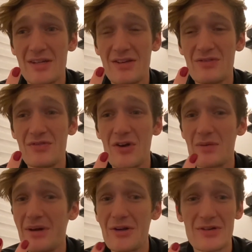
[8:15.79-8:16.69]
and far
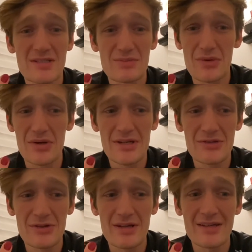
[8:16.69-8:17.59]
better explored in
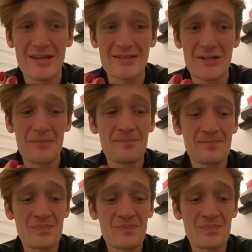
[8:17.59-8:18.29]
Crooked Kingdom.